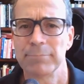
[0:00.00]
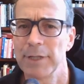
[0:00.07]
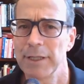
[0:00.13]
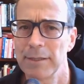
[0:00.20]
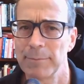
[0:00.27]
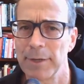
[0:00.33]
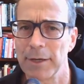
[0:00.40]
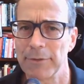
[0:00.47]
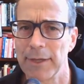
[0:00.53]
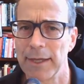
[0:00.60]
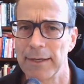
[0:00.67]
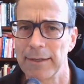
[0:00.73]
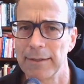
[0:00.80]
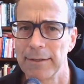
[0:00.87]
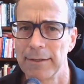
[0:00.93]
Think about
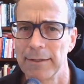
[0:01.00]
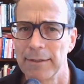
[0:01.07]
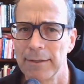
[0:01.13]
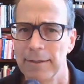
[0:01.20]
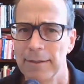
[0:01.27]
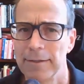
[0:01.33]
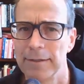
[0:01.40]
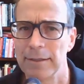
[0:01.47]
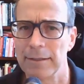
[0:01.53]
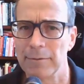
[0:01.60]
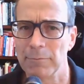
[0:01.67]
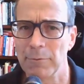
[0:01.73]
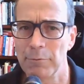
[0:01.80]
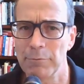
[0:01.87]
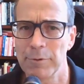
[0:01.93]
that.
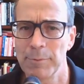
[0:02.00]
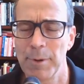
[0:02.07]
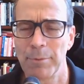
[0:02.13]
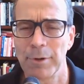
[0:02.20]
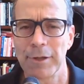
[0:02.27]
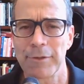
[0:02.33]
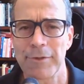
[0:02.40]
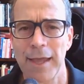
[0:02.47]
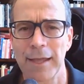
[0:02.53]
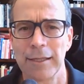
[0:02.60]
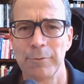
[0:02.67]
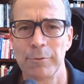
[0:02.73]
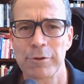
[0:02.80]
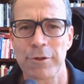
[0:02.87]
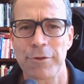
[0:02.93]
You won't remember
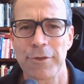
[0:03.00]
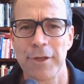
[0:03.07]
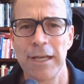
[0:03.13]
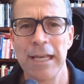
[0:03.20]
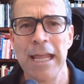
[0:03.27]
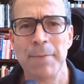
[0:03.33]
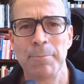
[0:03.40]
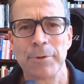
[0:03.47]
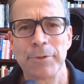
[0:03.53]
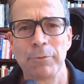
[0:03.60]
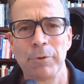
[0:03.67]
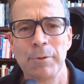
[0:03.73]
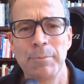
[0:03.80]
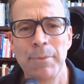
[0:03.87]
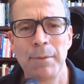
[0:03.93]
exactly what you said, but
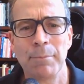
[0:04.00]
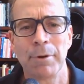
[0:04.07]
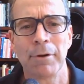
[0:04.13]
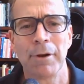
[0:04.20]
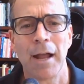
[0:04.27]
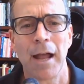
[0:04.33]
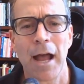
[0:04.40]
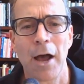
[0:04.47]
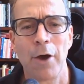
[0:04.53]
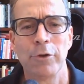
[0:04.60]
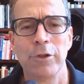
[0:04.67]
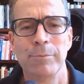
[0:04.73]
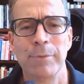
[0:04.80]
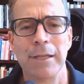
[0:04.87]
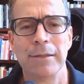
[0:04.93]
they'll remember how
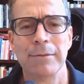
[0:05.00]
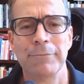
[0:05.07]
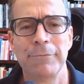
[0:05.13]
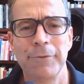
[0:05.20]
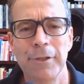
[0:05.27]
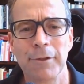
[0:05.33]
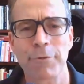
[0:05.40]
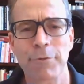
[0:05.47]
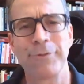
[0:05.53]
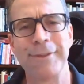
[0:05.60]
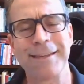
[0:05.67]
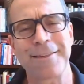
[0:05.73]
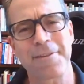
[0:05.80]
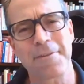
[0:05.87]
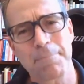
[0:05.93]
you made them feel. So
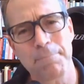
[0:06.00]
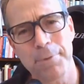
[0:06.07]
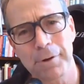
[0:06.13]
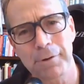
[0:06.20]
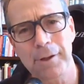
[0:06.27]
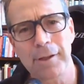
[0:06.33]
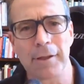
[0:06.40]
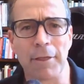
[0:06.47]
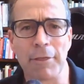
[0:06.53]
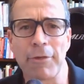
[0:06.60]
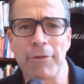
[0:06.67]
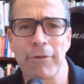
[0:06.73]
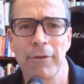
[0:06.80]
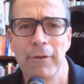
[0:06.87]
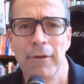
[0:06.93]
the
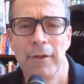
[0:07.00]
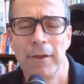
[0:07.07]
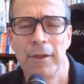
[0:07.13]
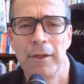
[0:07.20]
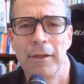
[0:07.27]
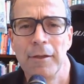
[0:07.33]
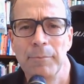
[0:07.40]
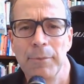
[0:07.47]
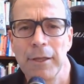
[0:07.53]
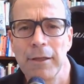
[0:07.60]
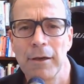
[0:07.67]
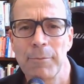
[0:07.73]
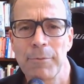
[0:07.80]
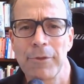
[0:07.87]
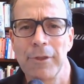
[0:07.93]
experience
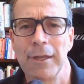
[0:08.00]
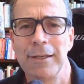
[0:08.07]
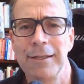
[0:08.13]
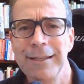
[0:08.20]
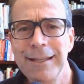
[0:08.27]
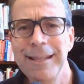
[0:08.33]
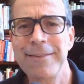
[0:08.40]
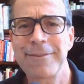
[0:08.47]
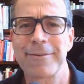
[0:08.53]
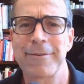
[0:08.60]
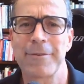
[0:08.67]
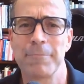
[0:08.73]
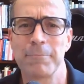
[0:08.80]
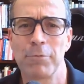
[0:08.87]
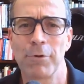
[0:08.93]
becomes at least
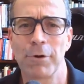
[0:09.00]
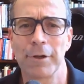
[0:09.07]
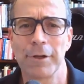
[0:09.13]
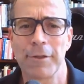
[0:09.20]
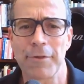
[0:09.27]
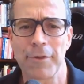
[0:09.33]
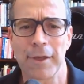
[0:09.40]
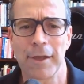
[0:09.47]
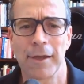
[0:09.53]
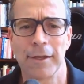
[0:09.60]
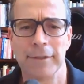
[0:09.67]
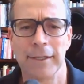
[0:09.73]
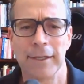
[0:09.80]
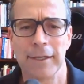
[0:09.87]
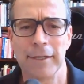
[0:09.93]
as important as the
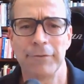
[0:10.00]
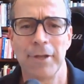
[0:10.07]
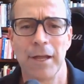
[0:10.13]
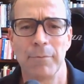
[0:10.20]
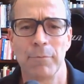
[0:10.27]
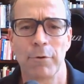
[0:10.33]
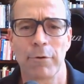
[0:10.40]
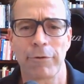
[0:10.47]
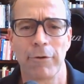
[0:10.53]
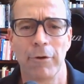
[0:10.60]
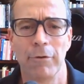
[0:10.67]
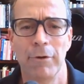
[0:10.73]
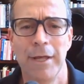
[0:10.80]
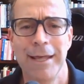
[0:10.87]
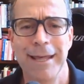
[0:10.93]
content, if not more
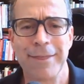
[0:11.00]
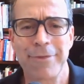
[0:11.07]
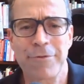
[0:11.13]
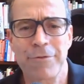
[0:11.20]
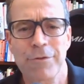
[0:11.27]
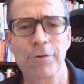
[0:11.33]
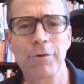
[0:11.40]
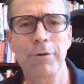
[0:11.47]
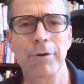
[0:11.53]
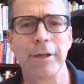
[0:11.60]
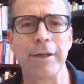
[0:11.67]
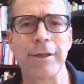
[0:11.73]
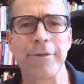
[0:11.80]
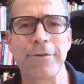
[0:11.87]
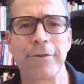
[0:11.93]
so. And
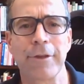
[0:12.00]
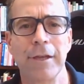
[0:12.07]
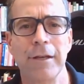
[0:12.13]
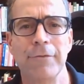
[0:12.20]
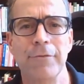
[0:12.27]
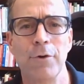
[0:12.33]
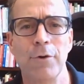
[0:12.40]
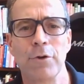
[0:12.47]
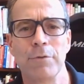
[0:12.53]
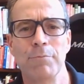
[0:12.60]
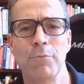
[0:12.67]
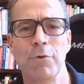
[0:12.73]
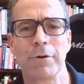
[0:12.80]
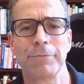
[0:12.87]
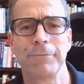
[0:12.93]
stories can evoke
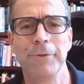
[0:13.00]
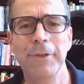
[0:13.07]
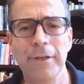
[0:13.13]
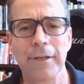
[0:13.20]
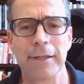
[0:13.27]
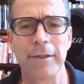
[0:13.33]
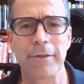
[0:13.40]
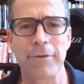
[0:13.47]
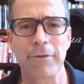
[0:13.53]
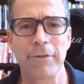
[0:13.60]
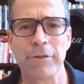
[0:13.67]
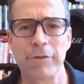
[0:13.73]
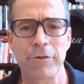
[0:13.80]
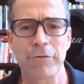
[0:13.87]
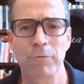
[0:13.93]
more feelings
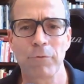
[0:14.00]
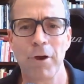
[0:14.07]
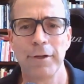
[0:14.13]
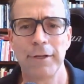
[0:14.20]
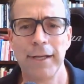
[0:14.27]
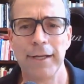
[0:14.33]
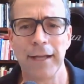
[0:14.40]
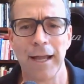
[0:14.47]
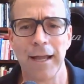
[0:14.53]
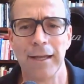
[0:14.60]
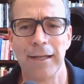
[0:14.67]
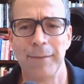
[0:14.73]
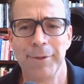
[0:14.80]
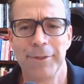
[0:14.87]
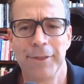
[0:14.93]
than just raw data.
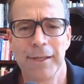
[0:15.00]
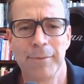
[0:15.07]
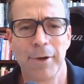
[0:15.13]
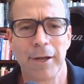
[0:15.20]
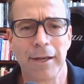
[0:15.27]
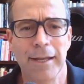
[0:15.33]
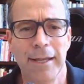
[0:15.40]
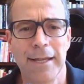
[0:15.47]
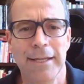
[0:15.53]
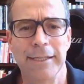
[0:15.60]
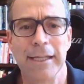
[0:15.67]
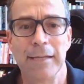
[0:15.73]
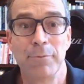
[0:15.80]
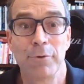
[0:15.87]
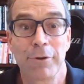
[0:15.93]
I mean, think about it.
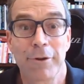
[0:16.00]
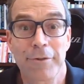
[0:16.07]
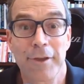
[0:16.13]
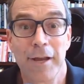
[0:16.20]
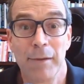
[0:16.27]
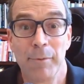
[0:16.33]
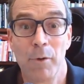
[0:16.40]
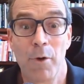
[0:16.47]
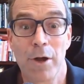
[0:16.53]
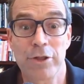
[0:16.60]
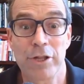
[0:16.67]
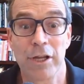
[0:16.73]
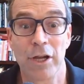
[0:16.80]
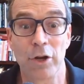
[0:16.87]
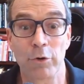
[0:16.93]
Do you get more excited about
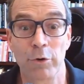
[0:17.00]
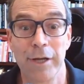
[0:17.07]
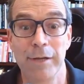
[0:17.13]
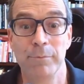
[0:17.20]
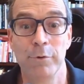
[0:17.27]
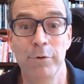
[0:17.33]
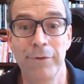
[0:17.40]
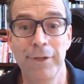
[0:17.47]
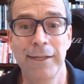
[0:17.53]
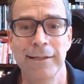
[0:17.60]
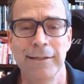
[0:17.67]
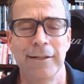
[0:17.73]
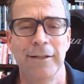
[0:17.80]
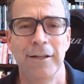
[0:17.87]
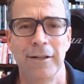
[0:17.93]
watching a great movie
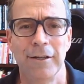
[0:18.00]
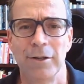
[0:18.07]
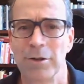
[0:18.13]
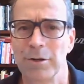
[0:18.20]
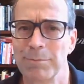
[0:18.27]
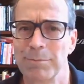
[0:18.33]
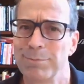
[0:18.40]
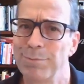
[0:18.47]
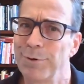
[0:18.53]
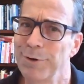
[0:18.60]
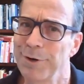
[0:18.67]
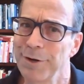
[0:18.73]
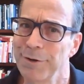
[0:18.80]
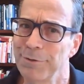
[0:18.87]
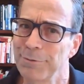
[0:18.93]
or
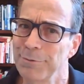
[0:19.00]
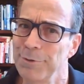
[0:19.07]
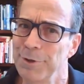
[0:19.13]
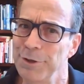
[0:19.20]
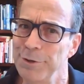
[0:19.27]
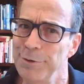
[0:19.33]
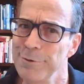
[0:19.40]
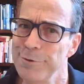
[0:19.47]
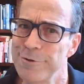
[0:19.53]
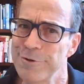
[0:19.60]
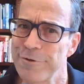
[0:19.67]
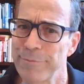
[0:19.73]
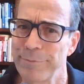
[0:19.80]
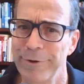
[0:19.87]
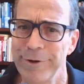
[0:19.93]
pouring through a
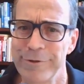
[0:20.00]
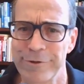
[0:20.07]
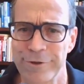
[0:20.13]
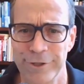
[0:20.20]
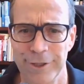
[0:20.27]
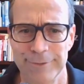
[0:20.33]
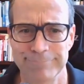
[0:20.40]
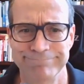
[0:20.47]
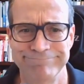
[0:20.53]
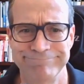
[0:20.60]
huge spreadsheet?